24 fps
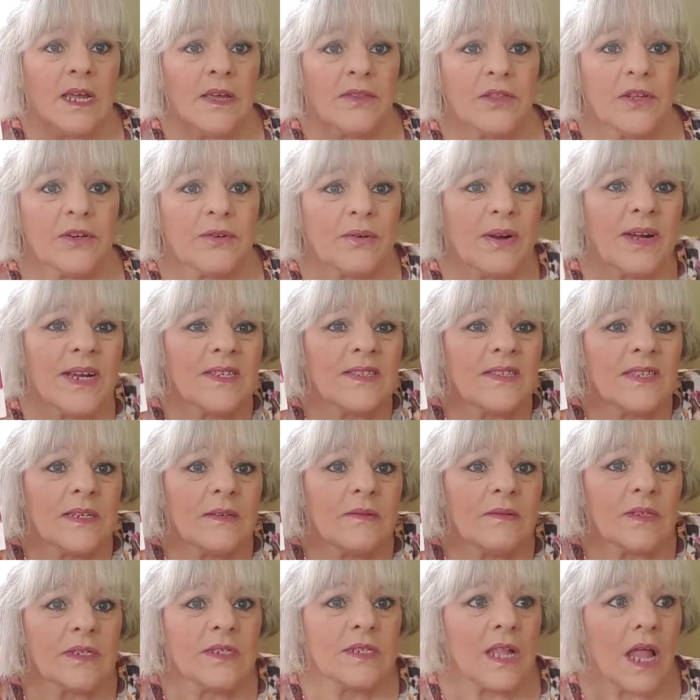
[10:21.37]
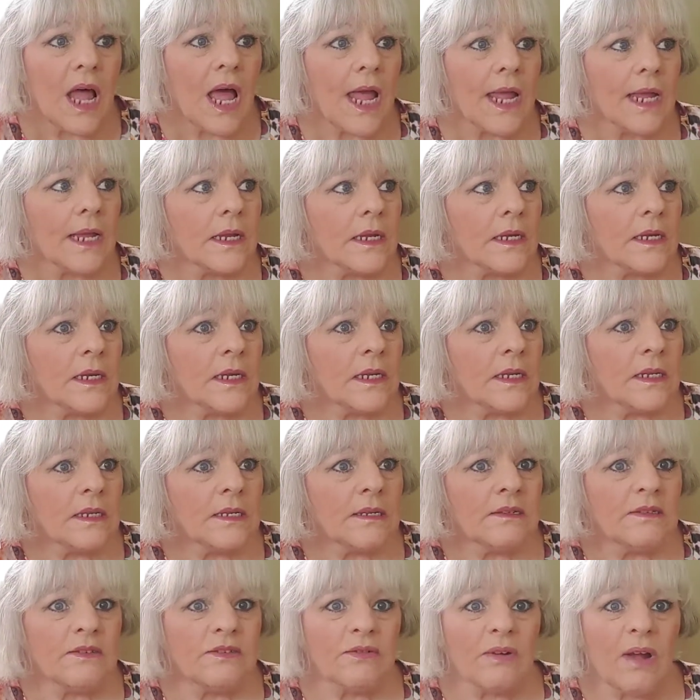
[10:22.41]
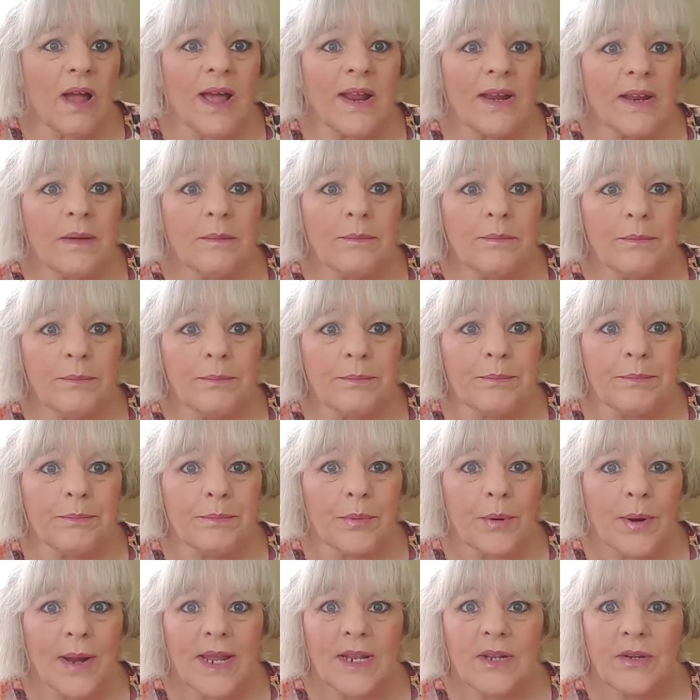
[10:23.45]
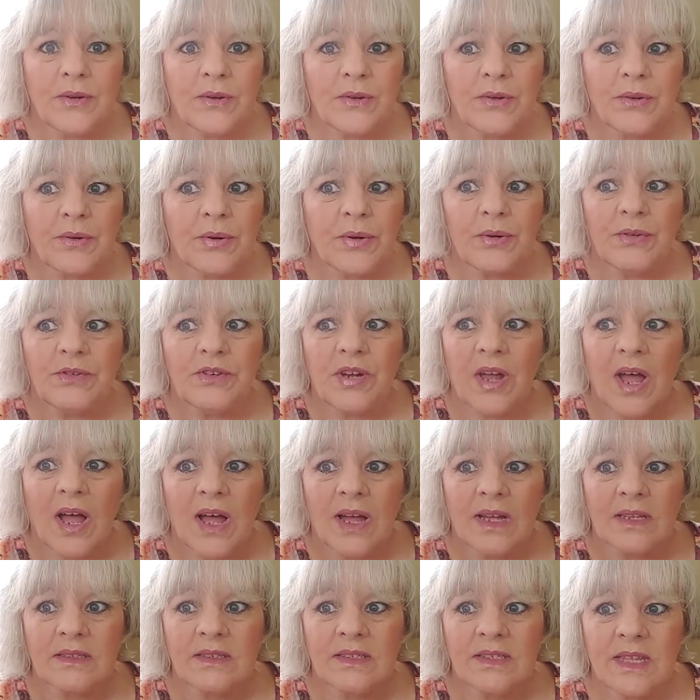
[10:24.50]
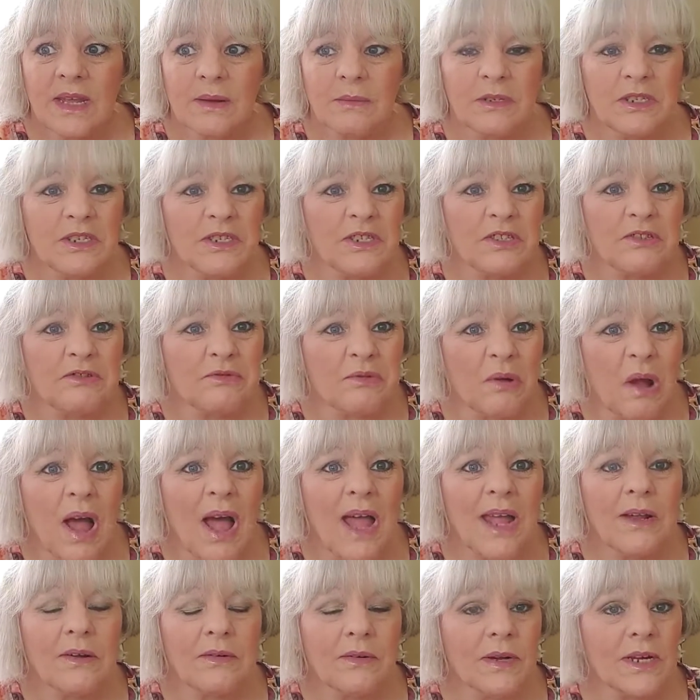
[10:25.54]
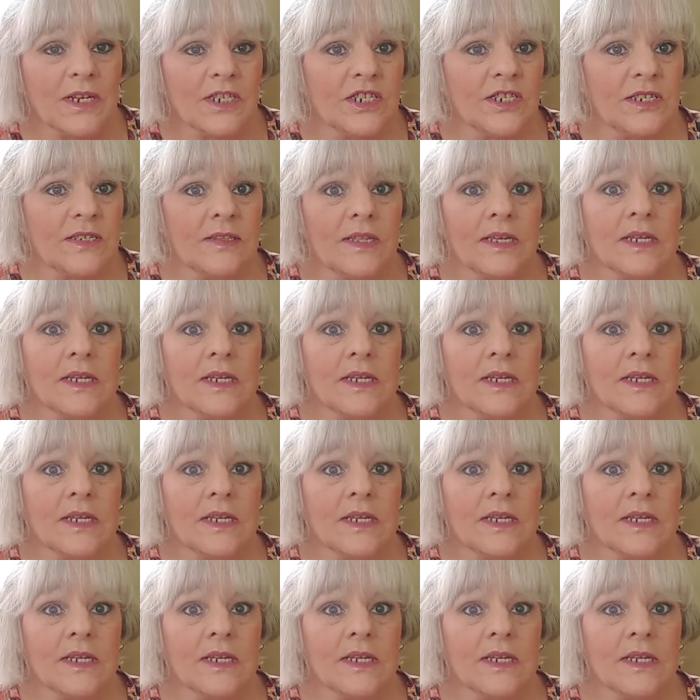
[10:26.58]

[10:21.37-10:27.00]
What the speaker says: The dressing was like dried up bread croutons that were just dry and crunchy.